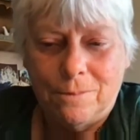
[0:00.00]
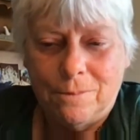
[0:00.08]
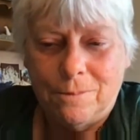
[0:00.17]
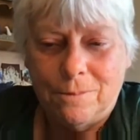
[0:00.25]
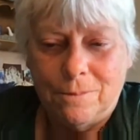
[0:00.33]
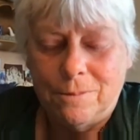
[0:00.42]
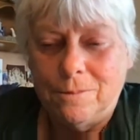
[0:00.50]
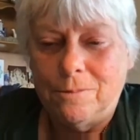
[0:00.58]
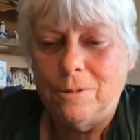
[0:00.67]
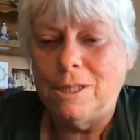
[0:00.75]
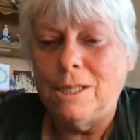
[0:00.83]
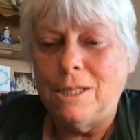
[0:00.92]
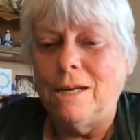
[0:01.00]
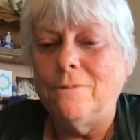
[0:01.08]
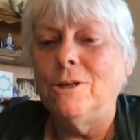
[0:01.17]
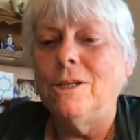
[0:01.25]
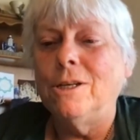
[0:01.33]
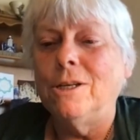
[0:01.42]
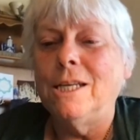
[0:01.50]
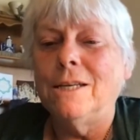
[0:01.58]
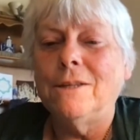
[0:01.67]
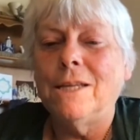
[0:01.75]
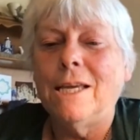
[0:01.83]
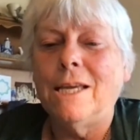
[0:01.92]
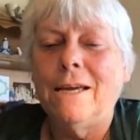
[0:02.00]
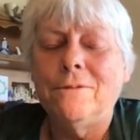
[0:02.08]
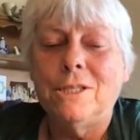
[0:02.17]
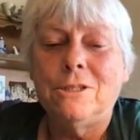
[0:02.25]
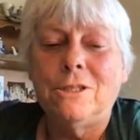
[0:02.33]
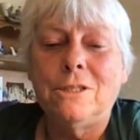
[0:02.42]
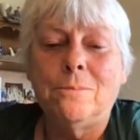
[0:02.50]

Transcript: whatever, and yet they have this just amazing